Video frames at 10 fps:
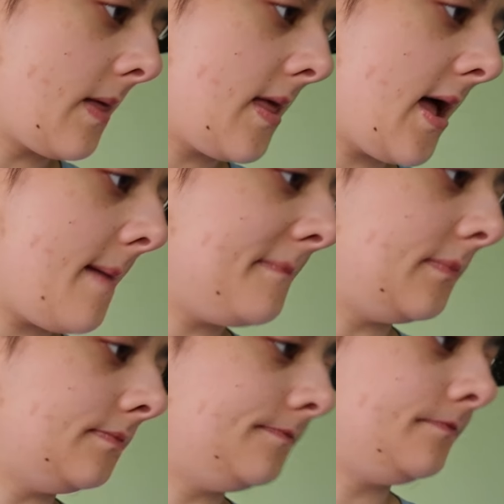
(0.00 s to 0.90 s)
And
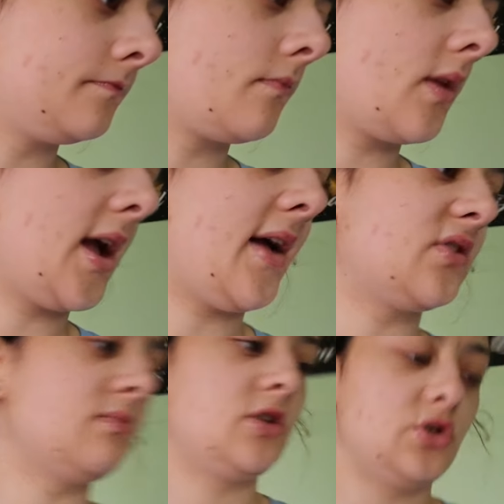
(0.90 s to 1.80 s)
then I
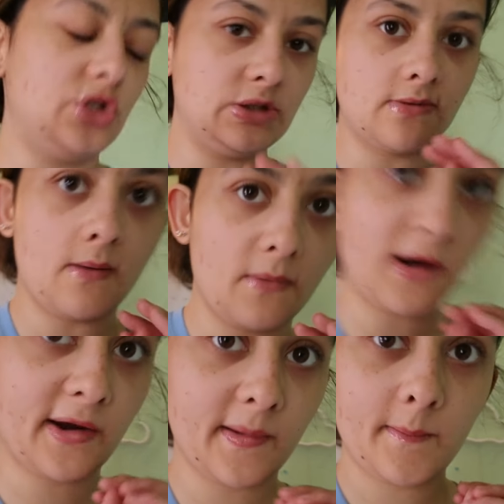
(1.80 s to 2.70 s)
have some YouTube
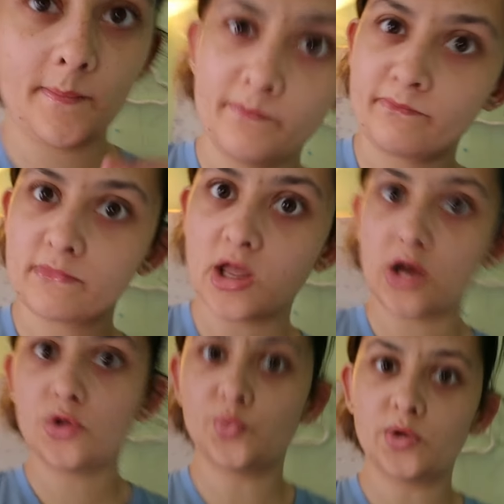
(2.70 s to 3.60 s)
homework.
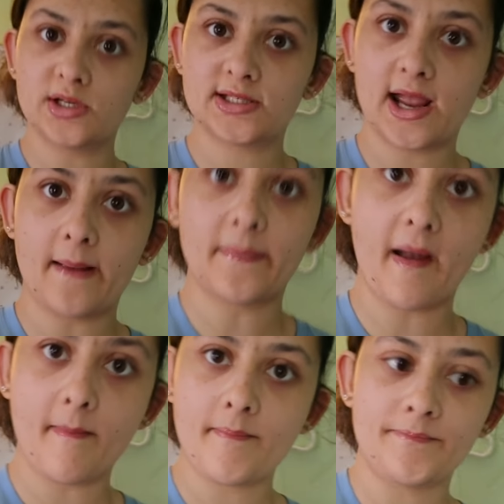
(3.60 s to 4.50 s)
I know it's weird to say,
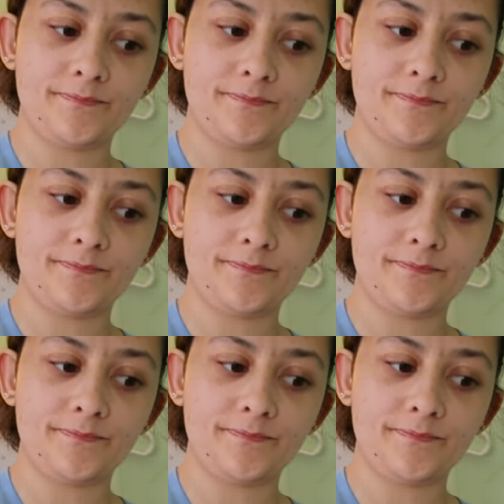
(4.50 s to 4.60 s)
but